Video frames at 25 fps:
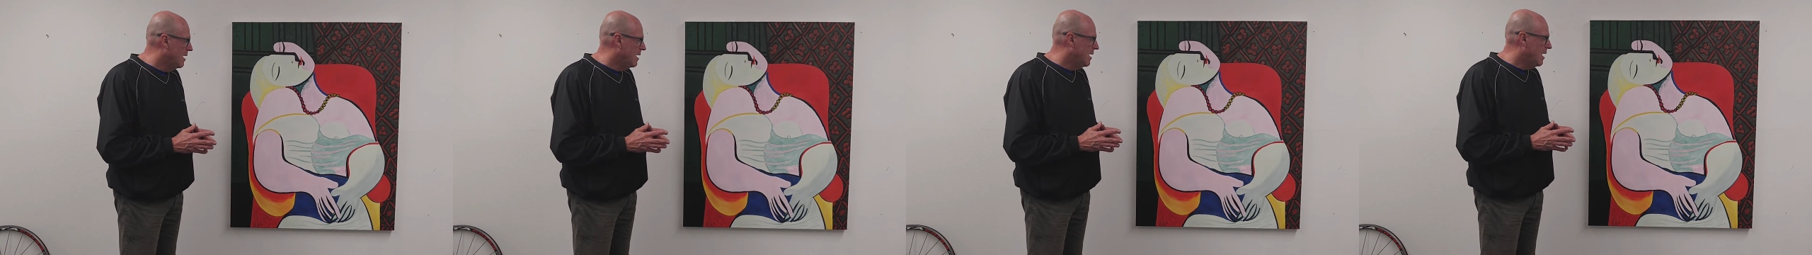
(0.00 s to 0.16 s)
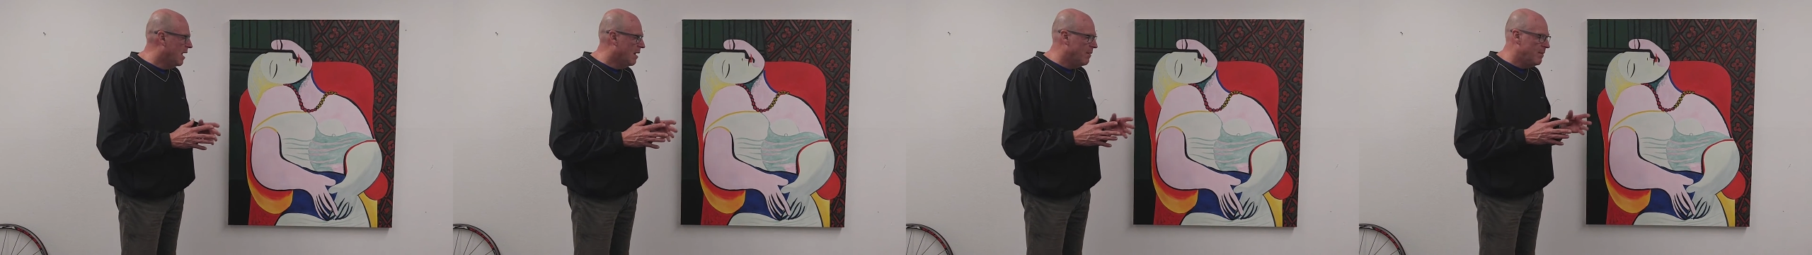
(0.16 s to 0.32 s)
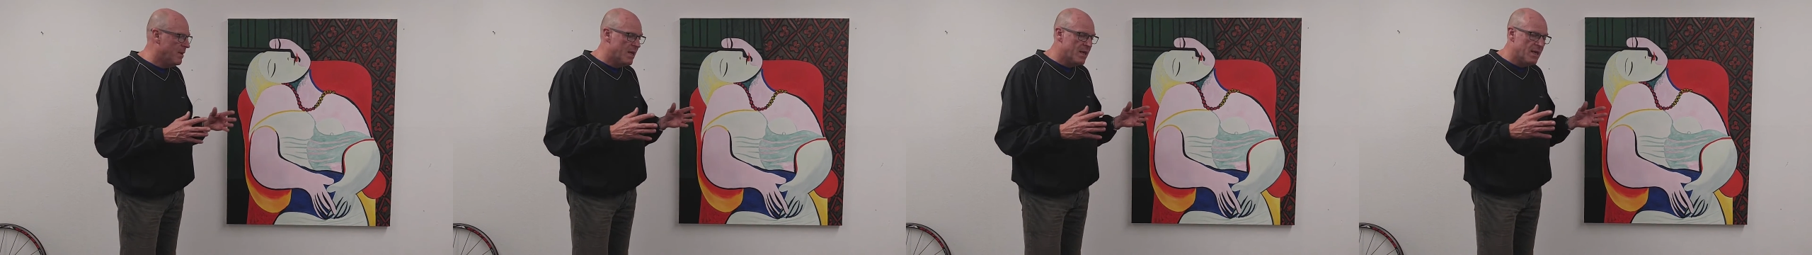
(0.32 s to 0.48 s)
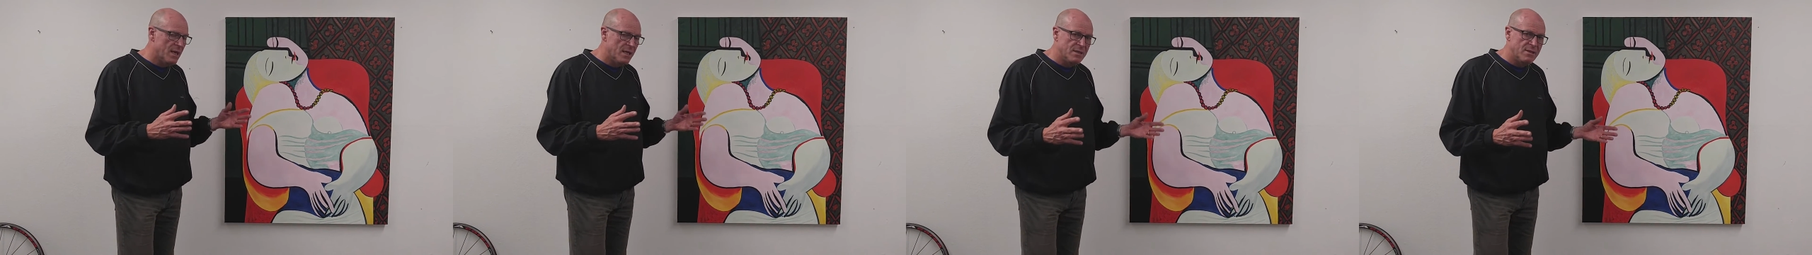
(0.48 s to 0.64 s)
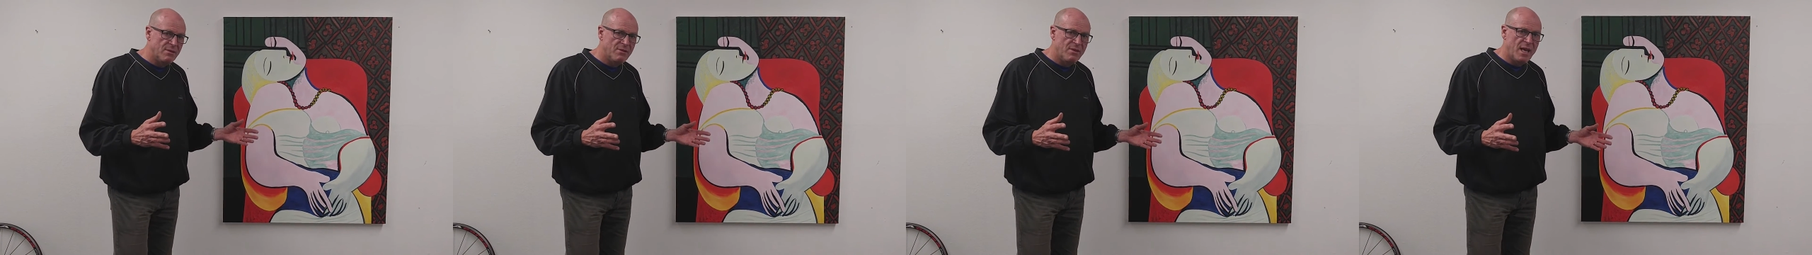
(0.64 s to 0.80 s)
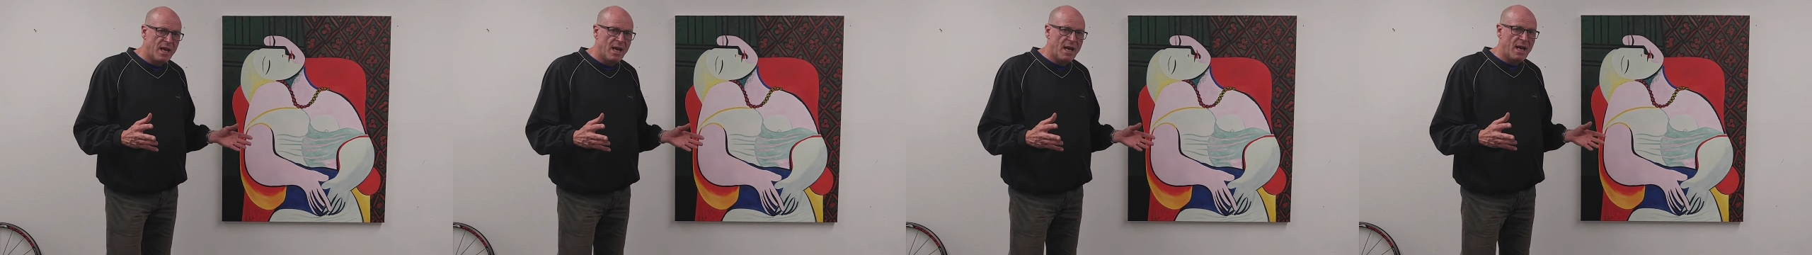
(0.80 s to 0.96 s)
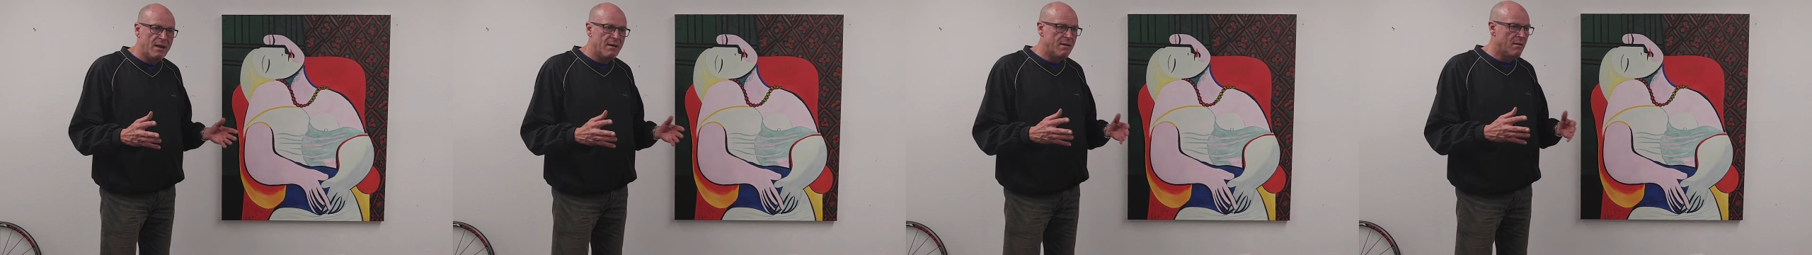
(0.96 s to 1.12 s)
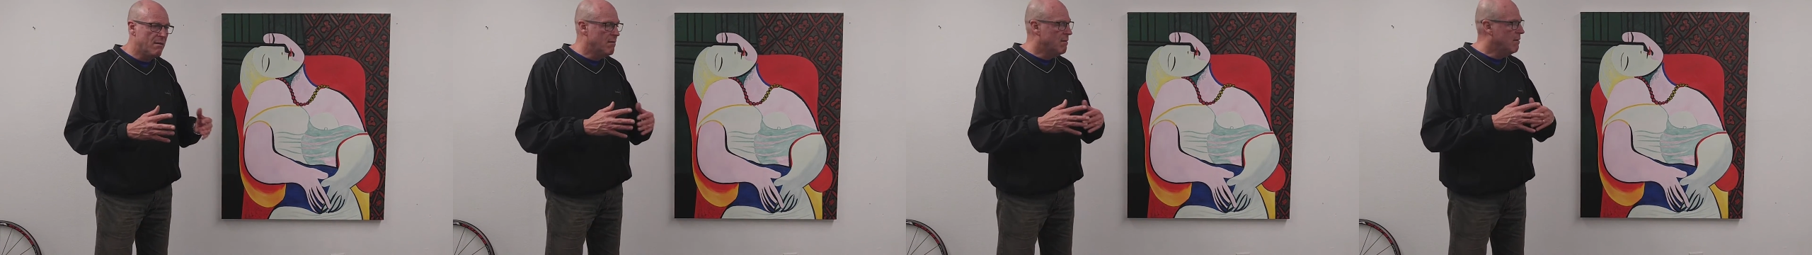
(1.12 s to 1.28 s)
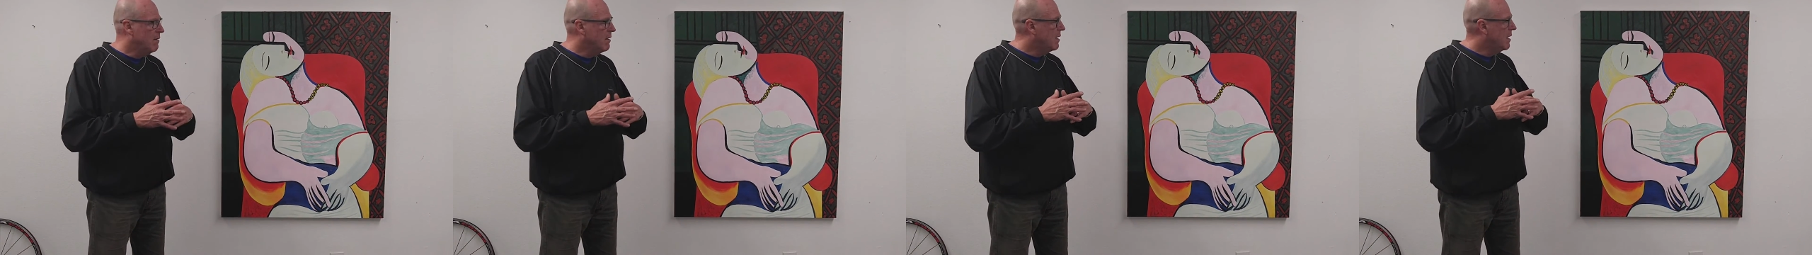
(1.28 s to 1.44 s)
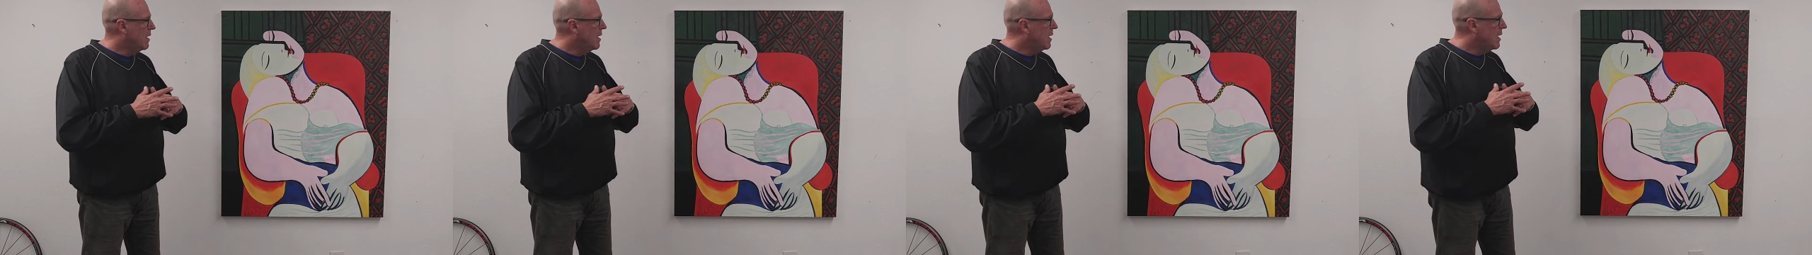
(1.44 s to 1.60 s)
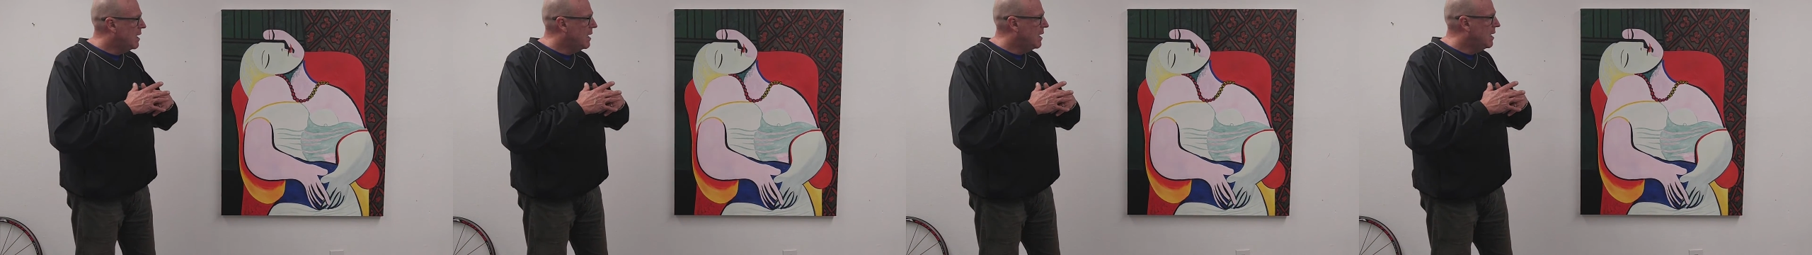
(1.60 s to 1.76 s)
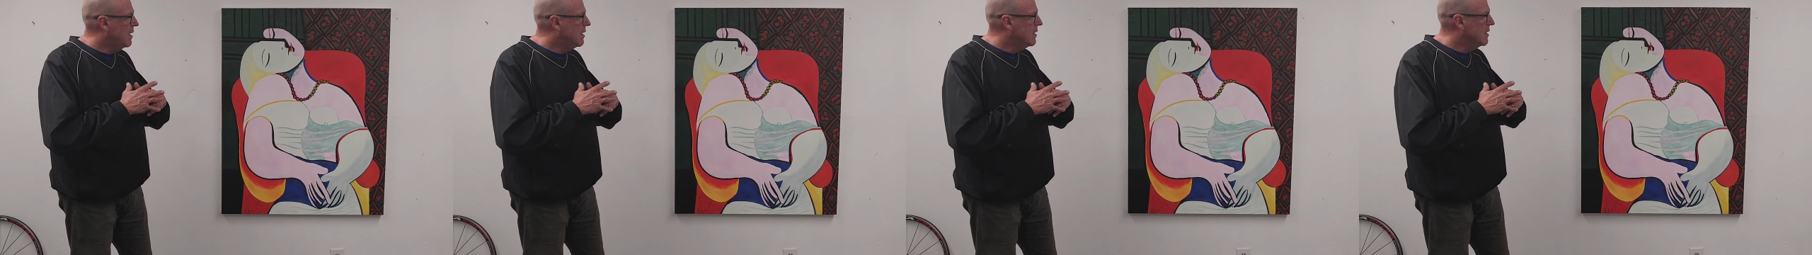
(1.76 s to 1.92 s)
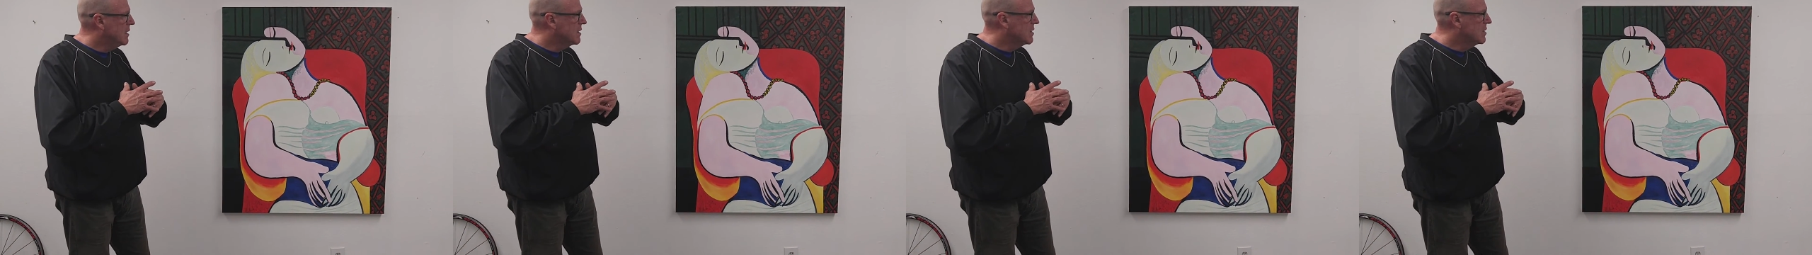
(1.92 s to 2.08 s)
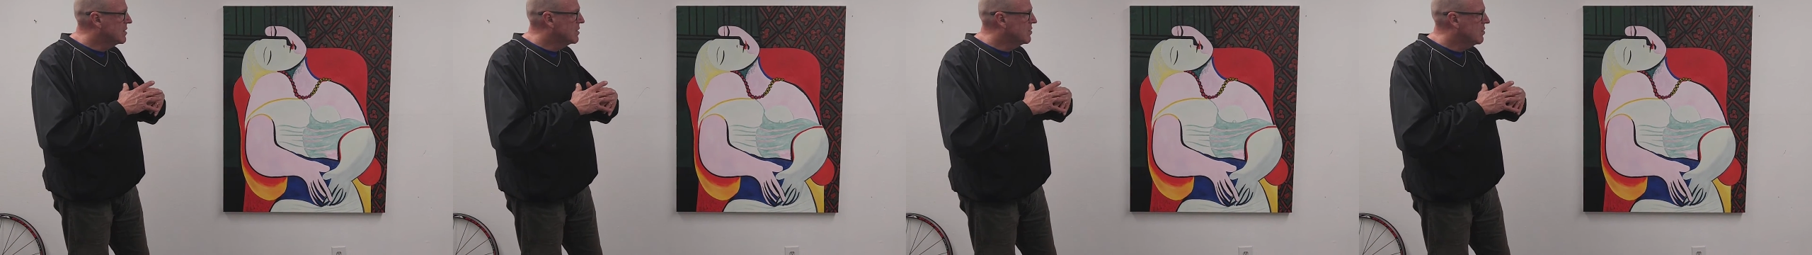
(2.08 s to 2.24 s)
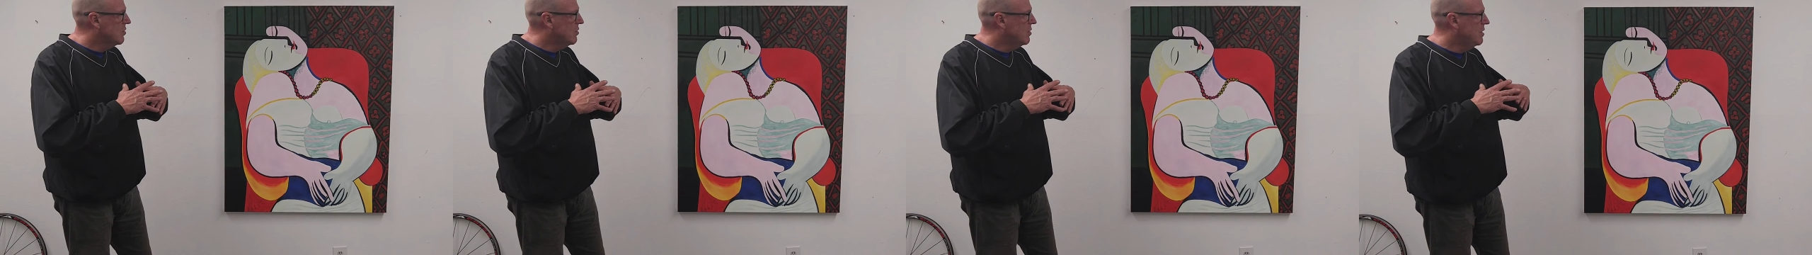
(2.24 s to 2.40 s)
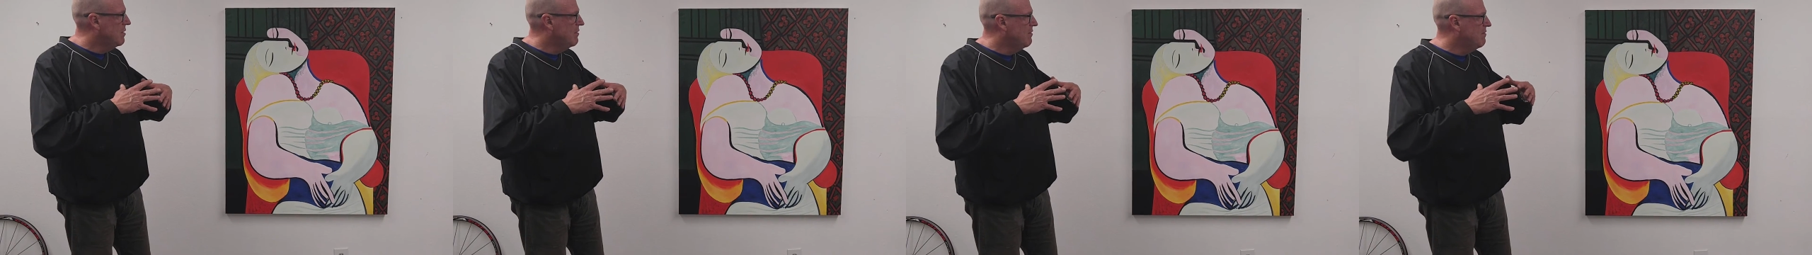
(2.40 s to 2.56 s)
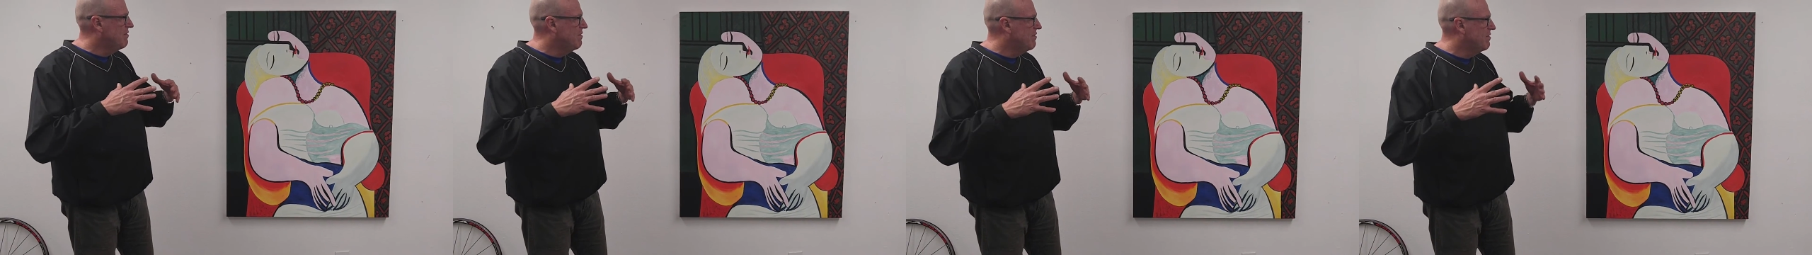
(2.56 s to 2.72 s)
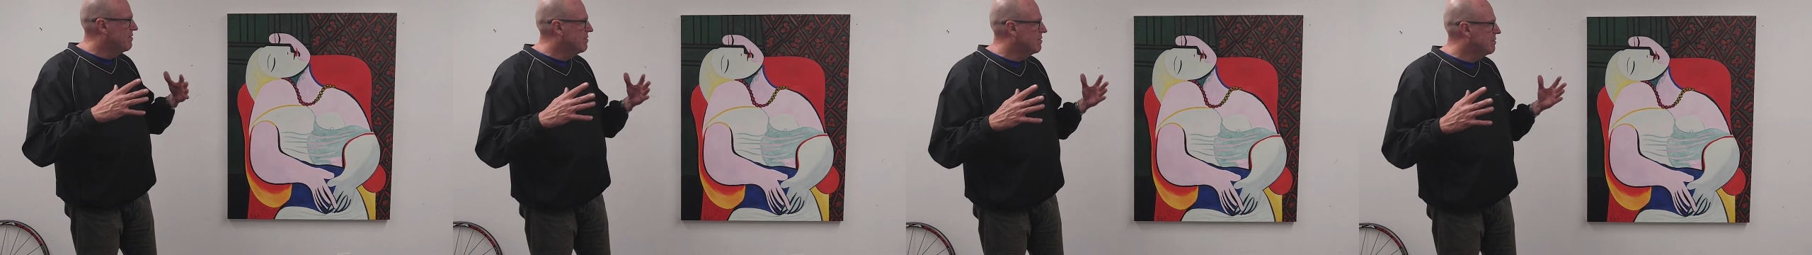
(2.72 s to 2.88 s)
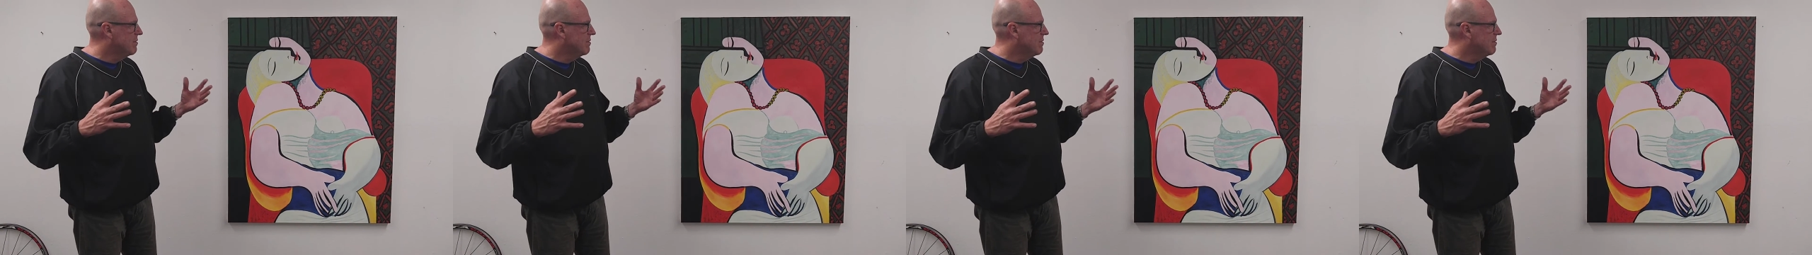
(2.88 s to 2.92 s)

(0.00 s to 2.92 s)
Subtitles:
Now, because of that, it sort of